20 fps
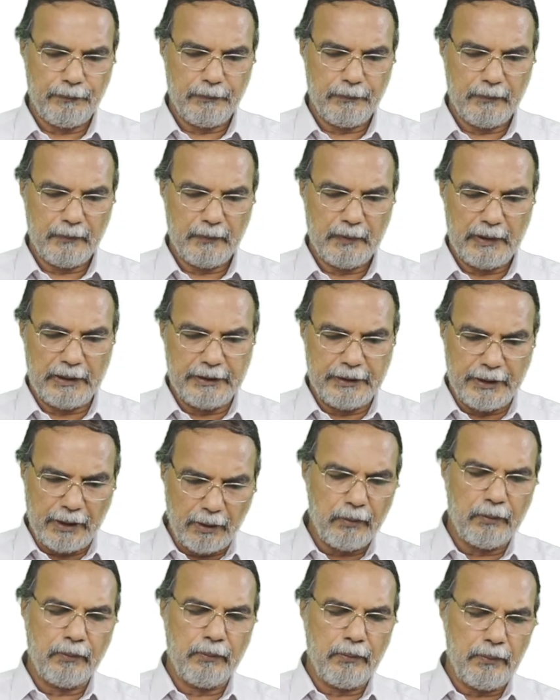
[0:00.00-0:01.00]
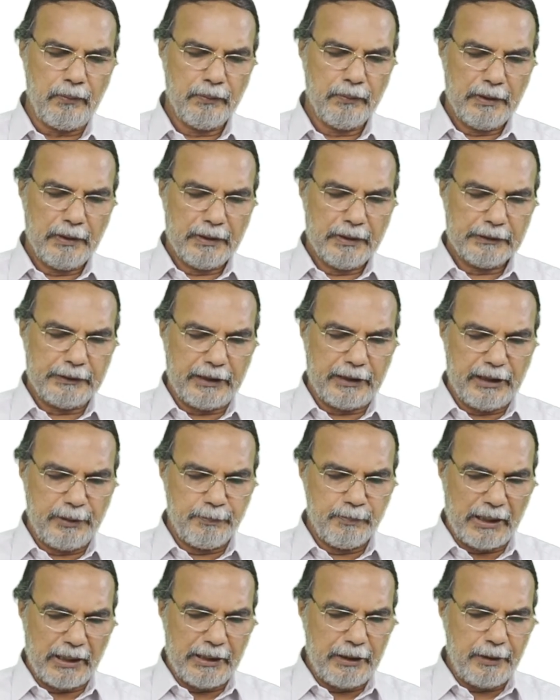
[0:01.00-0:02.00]
And now the
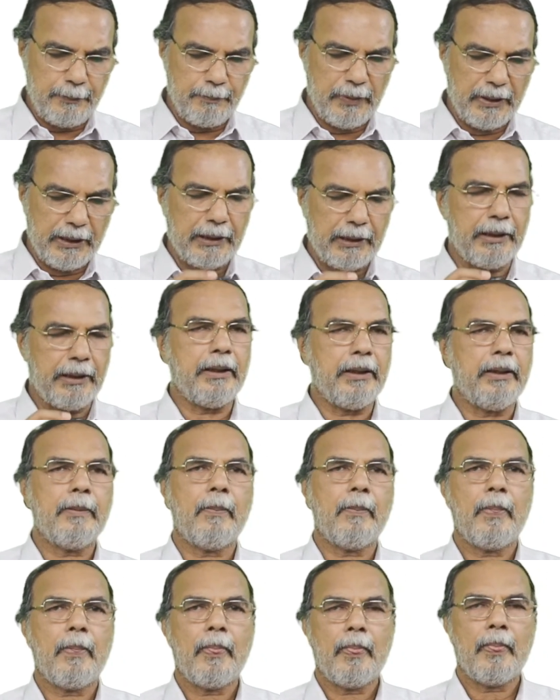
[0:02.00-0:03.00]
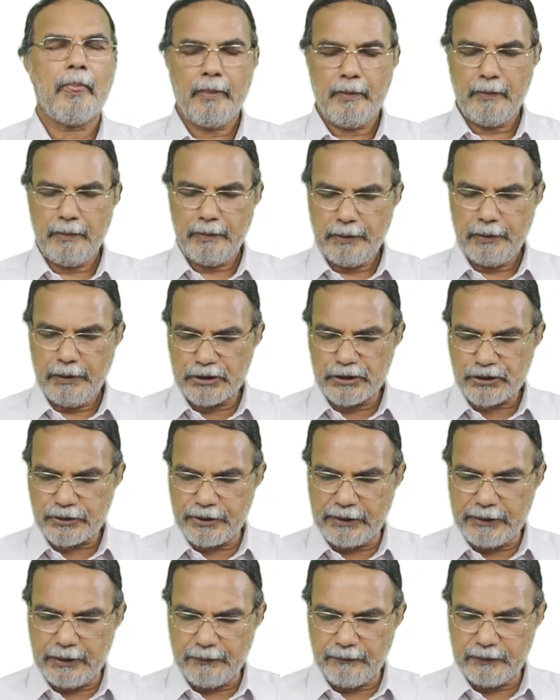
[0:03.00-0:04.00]
imide B is
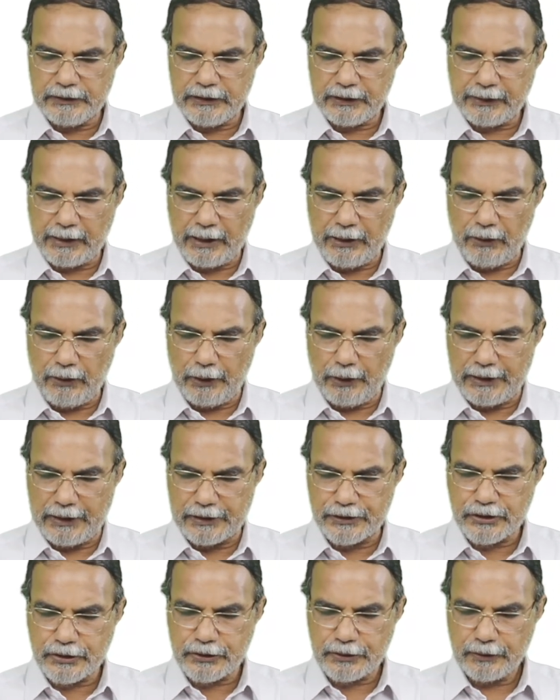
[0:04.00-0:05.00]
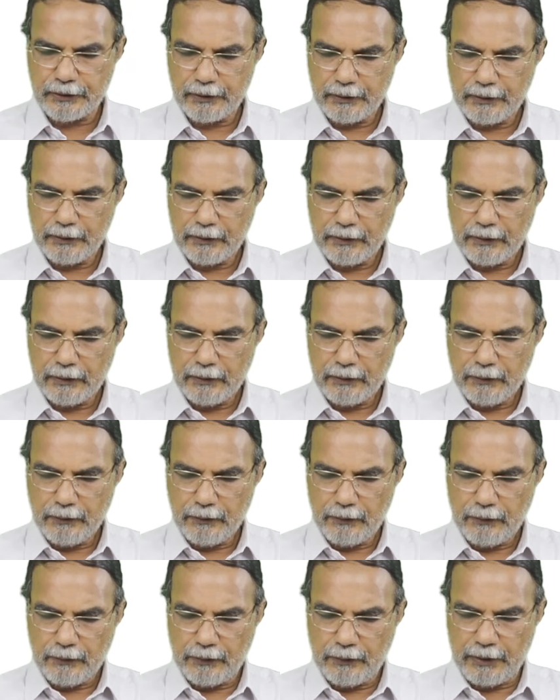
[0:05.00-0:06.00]
treated with the KOH.
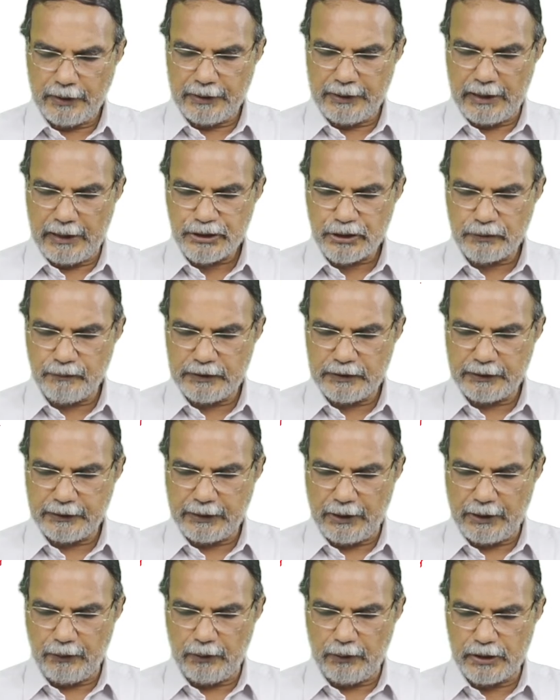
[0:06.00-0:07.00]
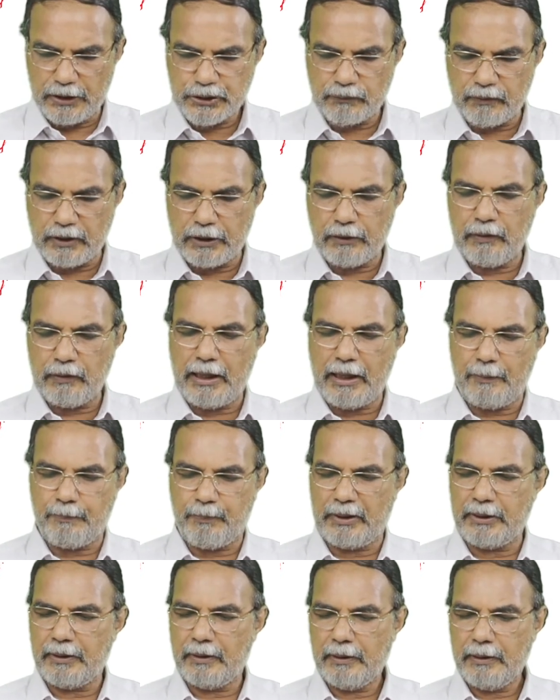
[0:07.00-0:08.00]
On reaction with the KOH, what will happen?
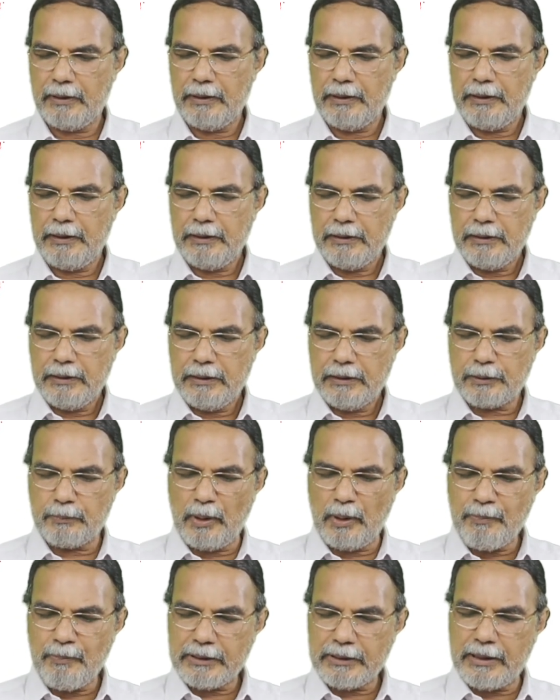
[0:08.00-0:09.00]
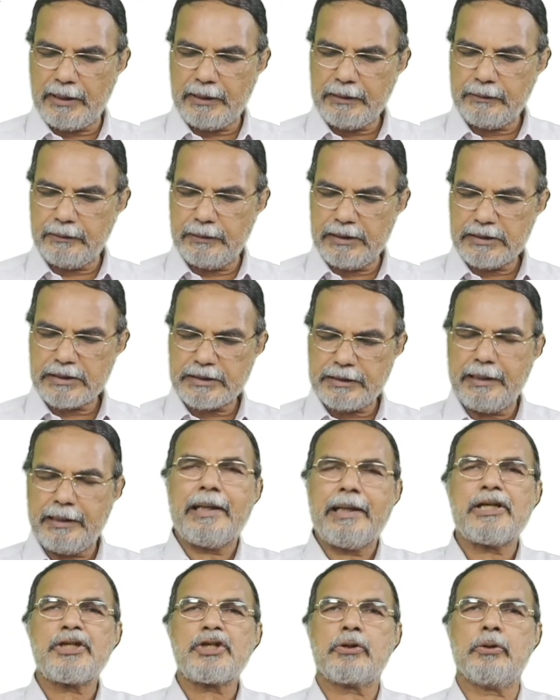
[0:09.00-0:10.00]
Remember that this
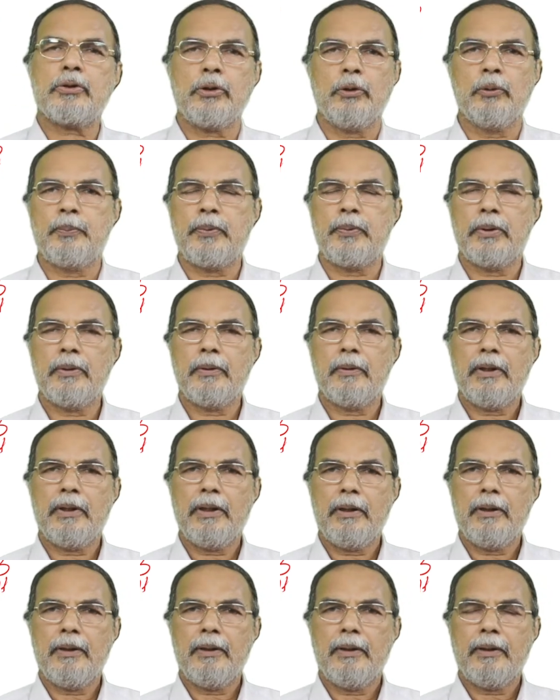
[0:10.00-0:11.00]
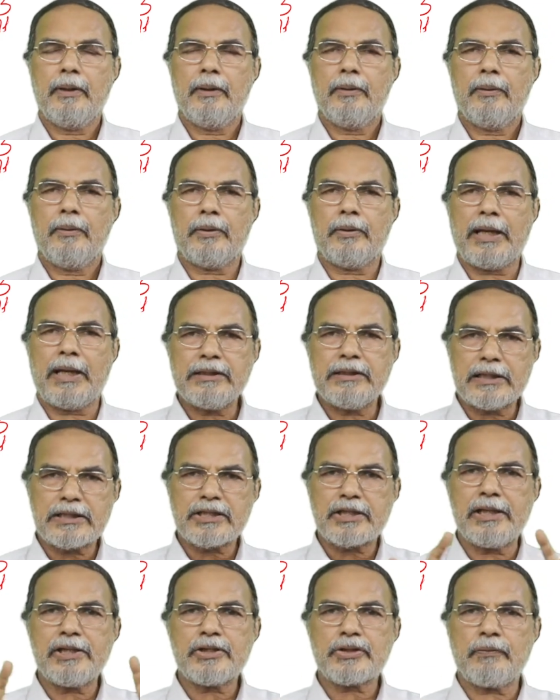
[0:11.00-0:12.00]
NH group, on either
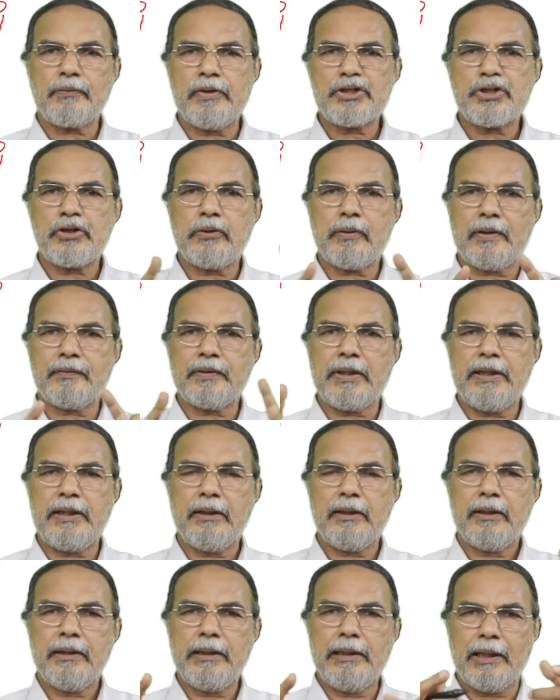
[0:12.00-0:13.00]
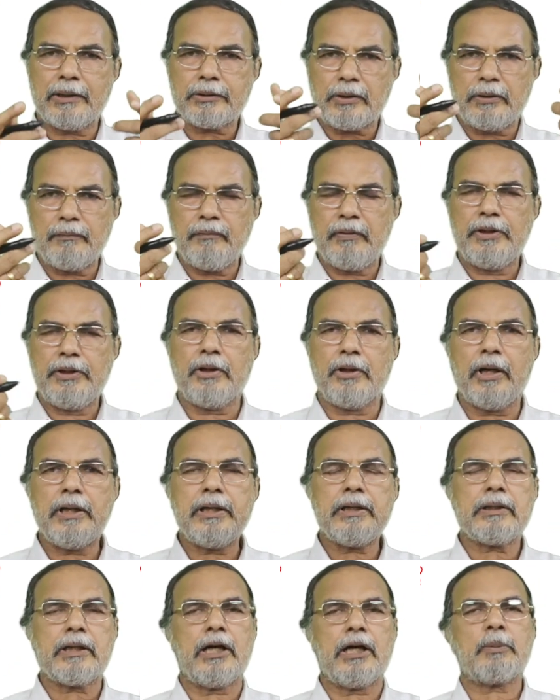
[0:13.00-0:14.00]
sides of which you have the electron withdrawing
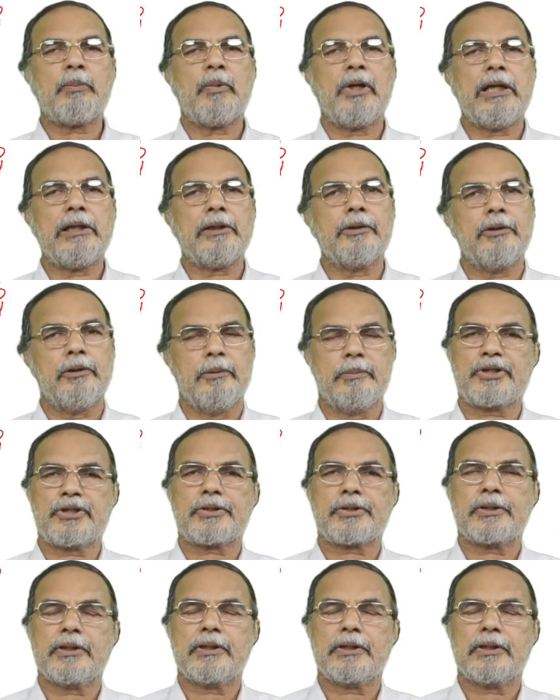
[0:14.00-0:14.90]
carbonyl groups,